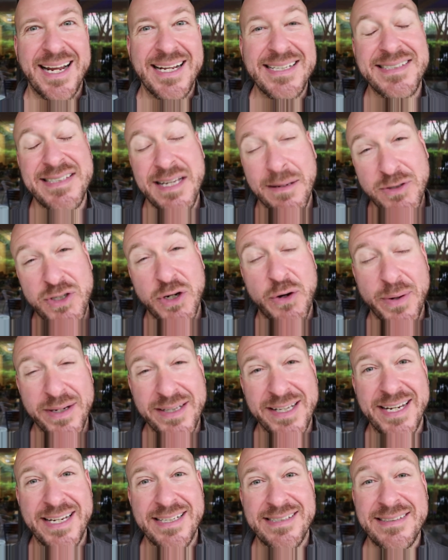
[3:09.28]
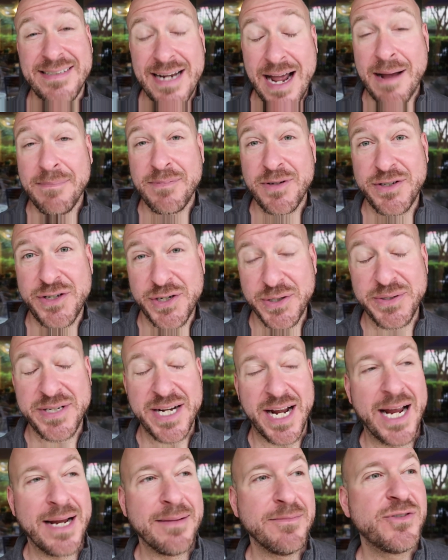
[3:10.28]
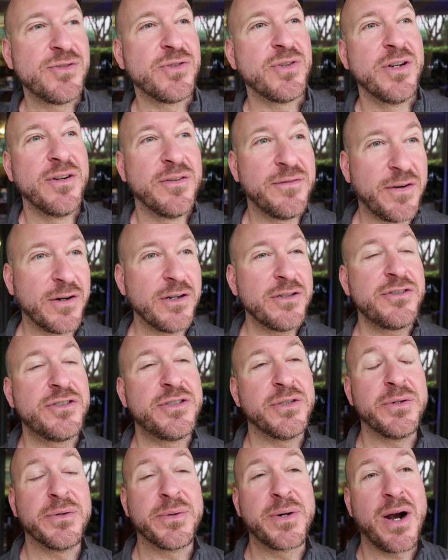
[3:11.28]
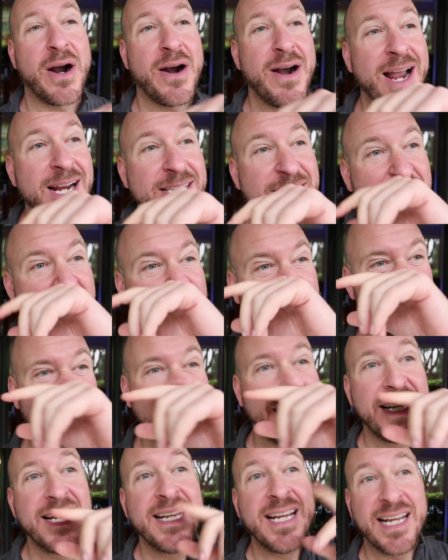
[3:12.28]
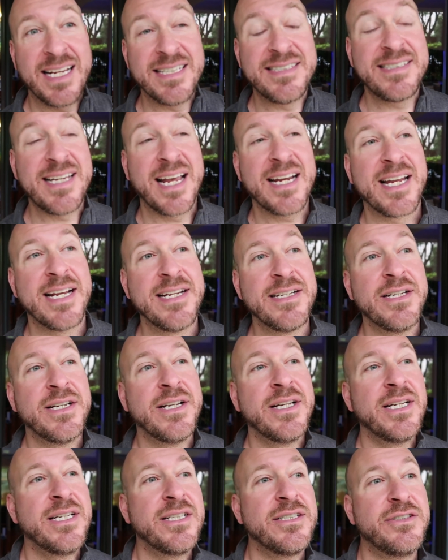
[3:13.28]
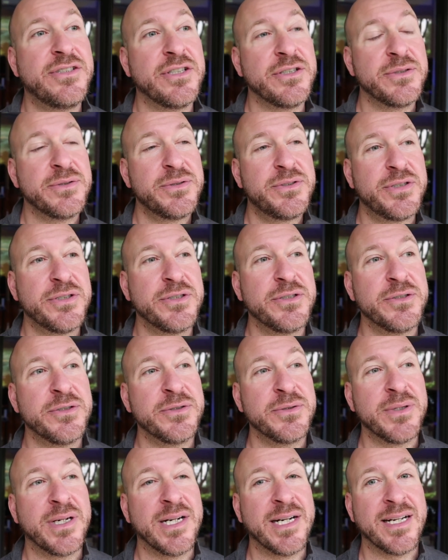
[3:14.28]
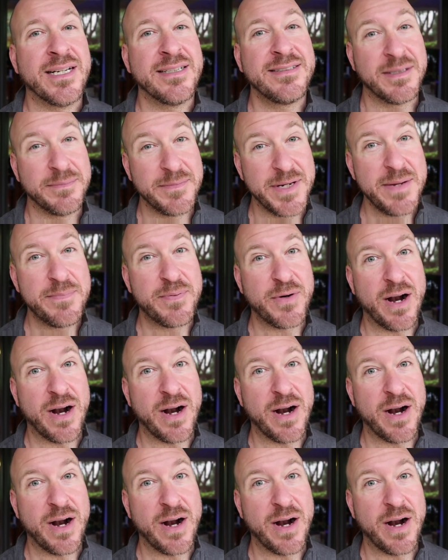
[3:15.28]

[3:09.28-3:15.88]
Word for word: and subsequently stopped two times. First due to a car accident and second due to uh, some knee